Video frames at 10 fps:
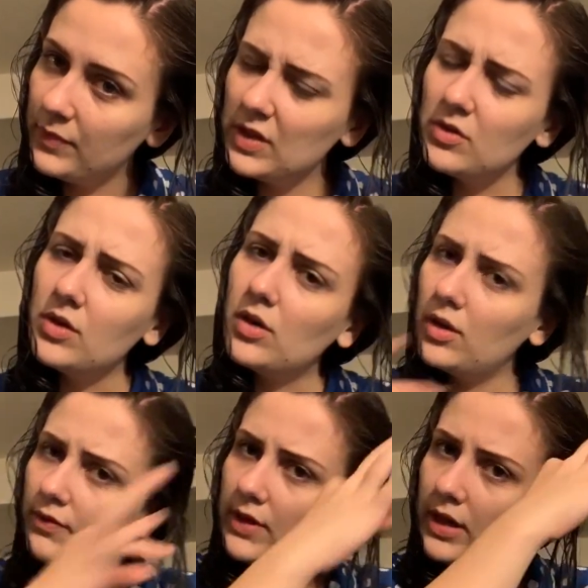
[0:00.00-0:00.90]
So that
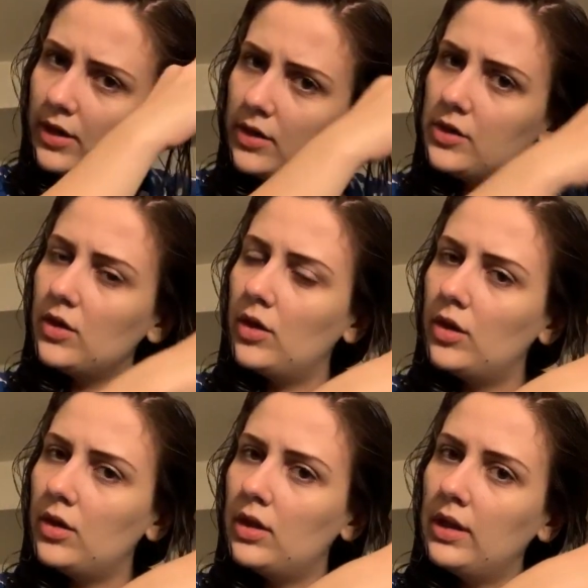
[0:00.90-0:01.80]
all of the hairs
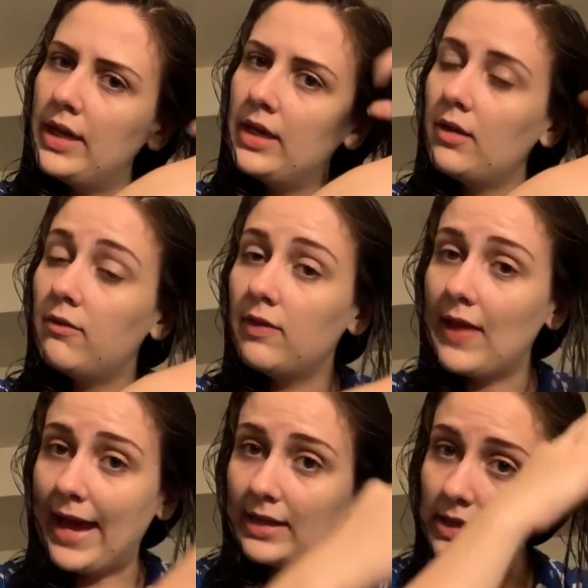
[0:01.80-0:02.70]
are laying
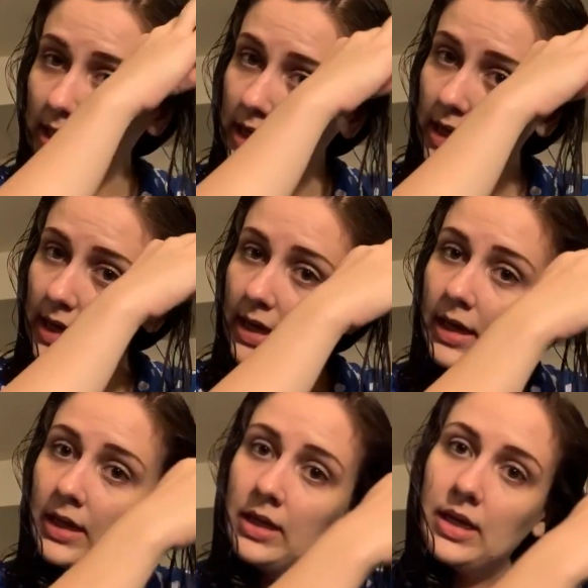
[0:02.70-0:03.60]
flat.
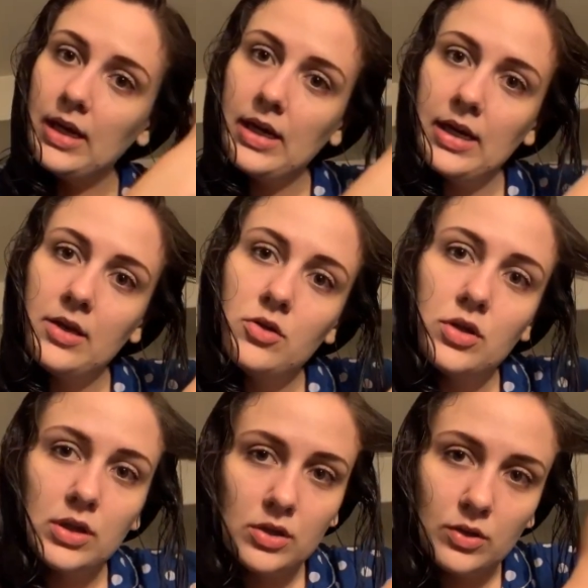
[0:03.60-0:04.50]
And I
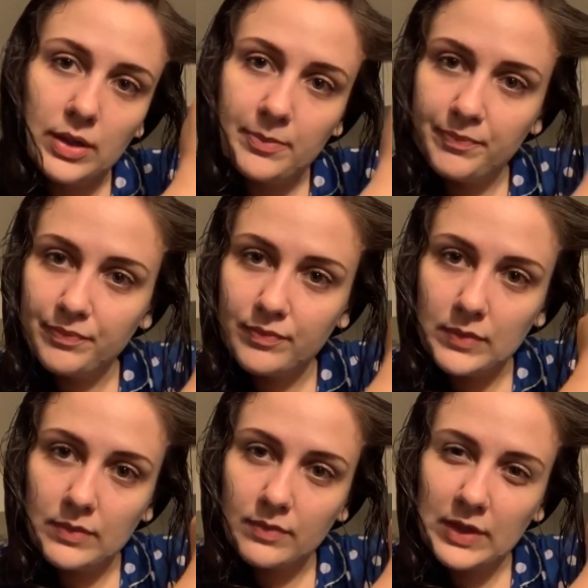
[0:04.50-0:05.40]
usually do it
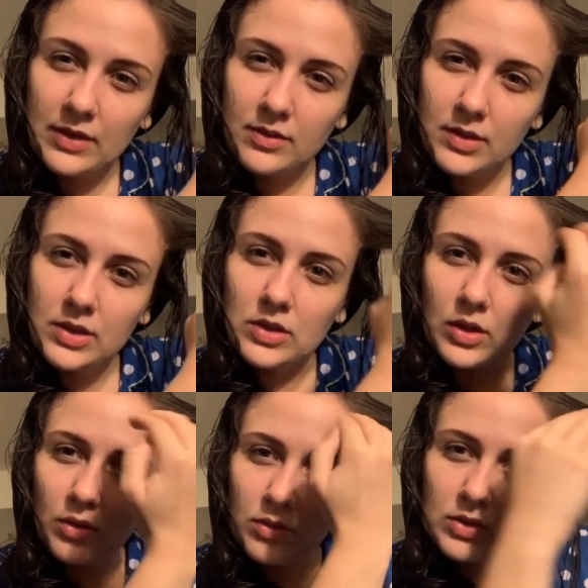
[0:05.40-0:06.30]

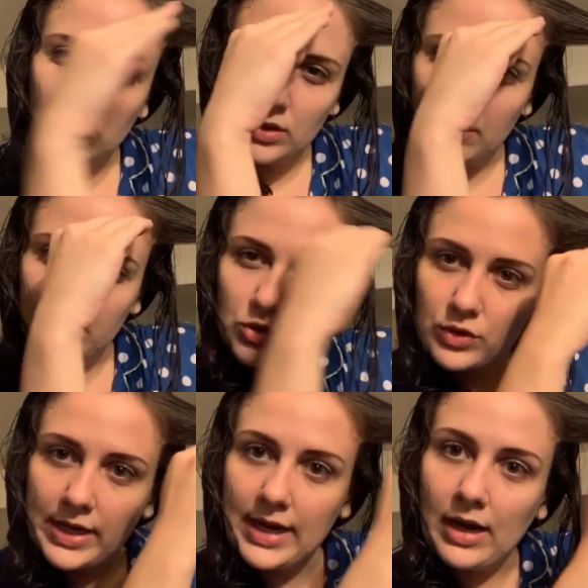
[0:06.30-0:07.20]
so sort of
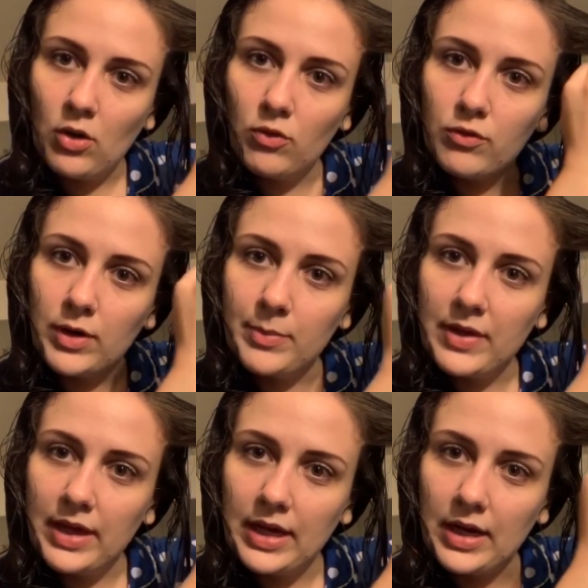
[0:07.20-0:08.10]
straight out from the
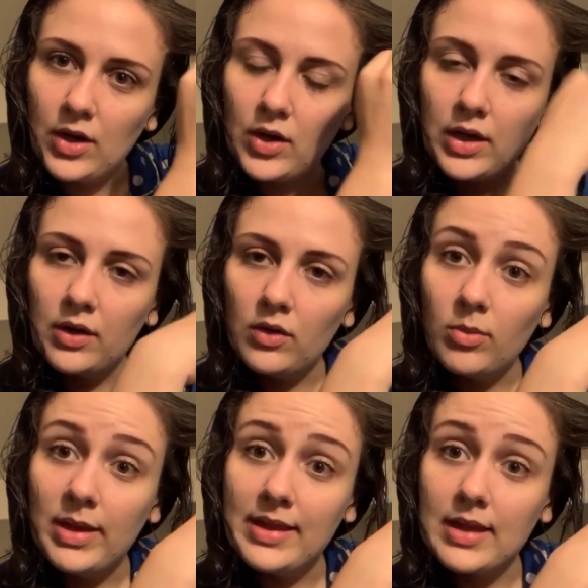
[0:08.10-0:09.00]
hair and a little
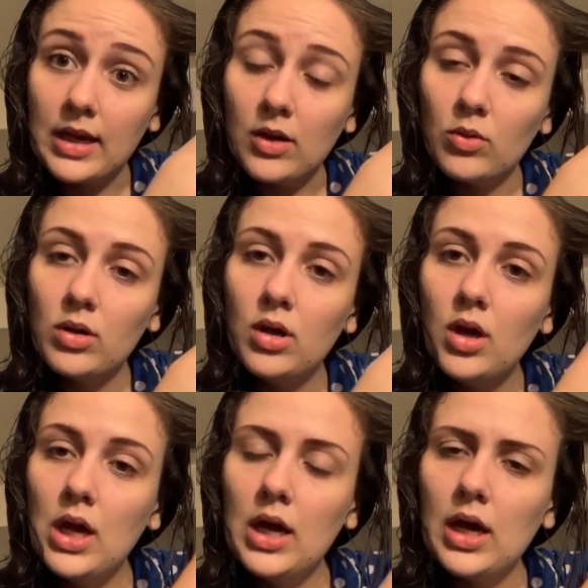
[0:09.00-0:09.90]
bit down.
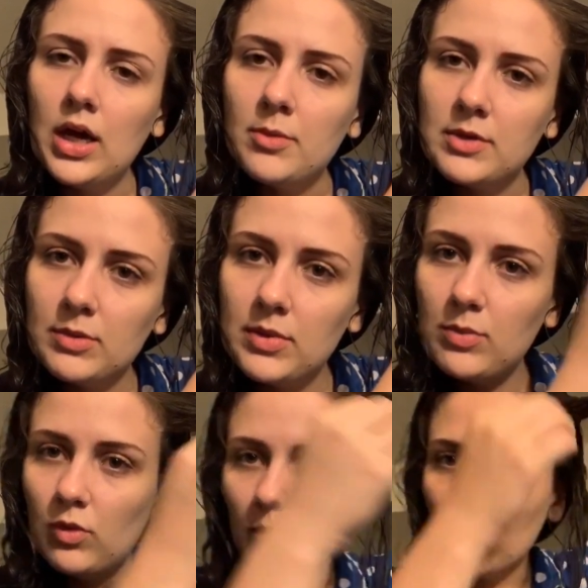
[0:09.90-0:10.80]
Some
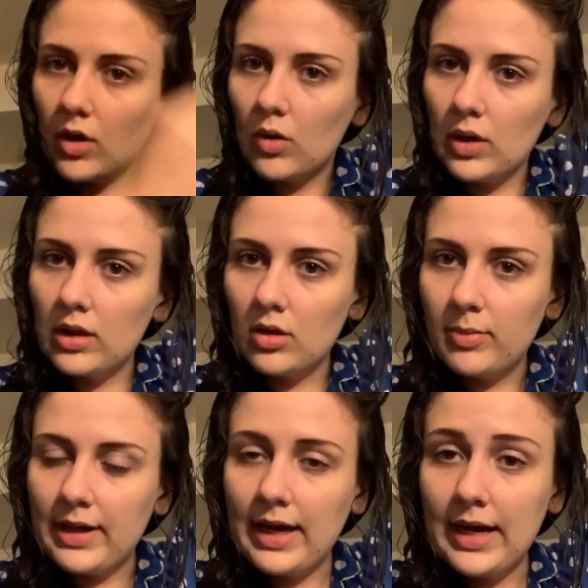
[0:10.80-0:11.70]
people will go a little
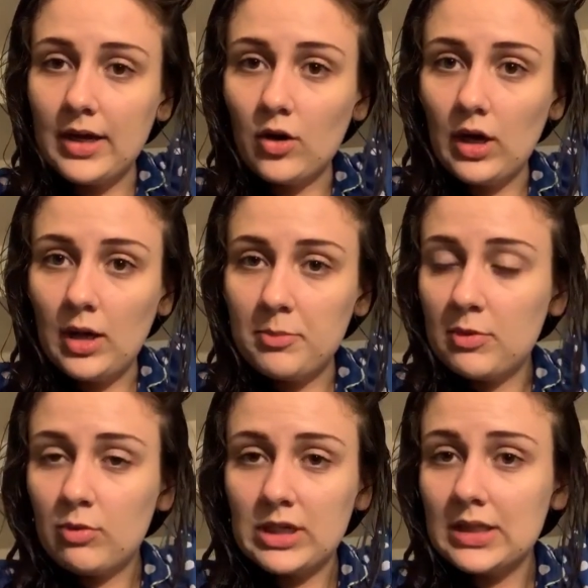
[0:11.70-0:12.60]
bit higher up
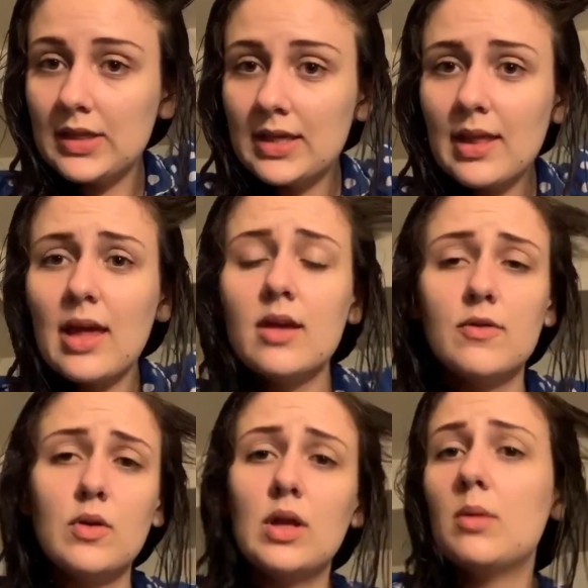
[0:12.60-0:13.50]
and brush it like that
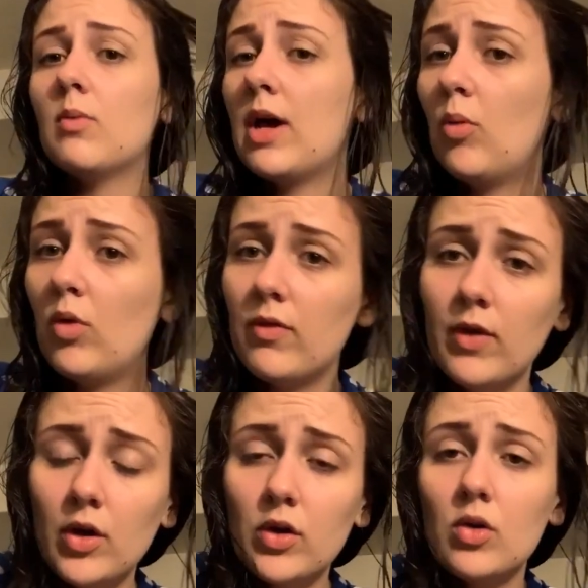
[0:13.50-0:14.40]
if you need help with
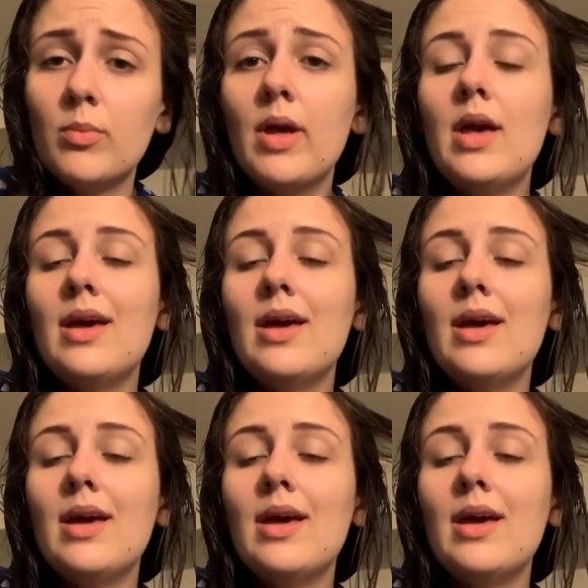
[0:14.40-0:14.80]
volume.